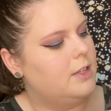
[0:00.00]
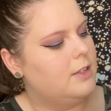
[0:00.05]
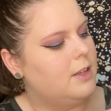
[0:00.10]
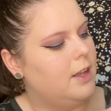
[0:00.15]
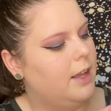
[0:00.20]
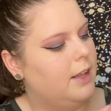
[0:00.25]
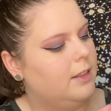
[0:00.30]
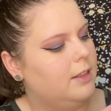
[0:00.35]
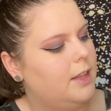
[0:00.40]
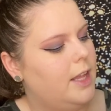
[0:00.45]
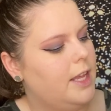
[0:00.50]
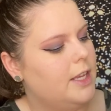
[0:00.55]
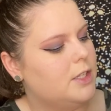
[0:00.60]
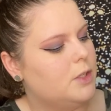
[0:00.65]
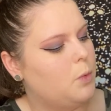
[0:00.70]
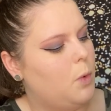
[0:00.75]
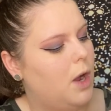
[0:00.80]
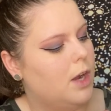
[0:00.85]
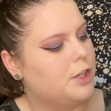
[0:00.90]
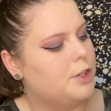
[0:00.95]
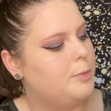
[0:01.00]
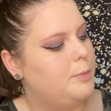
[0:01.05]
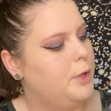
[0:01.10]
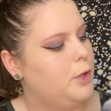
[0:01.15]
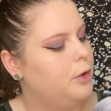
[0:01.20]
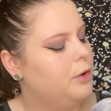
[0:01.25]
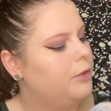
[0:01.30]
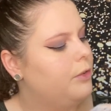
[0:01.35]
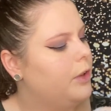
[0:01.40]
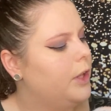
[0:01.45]
and they swatch
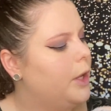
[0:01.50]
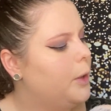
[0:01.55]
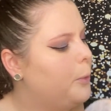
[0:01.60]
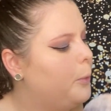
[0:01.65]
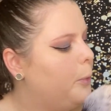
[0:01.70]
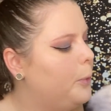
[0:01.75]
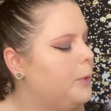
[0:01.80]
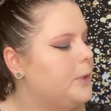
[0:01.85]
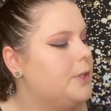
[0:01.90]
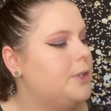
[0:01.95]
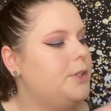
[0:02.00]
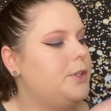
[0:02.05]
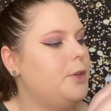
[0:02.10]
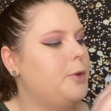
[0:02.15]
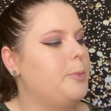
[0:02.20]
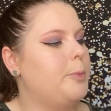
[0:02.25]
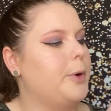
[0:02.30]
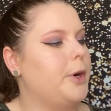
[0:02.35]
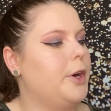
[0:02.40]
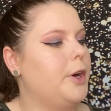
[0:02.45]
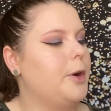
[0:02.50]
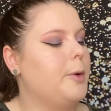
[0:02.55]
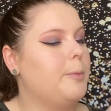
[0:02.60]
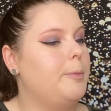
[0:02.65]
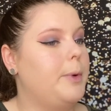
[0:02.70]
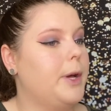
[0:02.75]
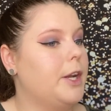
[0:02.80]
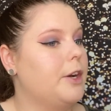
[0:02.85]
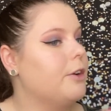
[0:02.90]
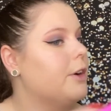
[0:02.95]
beautifully. Super
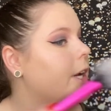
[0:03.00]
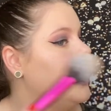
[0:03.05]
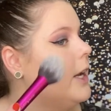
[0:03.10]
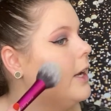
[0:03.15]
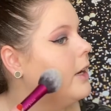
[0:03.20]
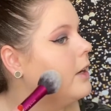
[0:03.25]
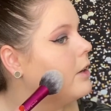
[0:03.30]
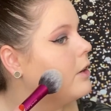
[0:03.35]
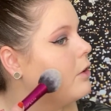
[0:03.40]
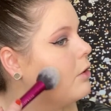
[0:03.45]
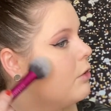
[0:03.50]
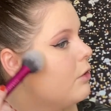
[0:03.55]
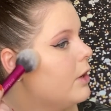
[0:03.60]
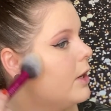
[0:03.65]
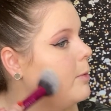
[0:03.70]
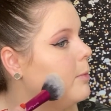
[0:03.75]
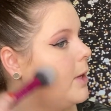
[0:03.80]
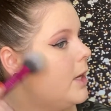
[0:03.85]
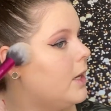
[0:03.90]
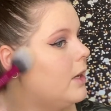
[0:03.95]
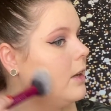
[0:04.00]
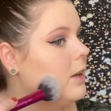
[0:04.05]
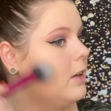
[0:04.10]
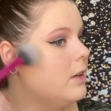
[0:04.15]
buttery and creamy.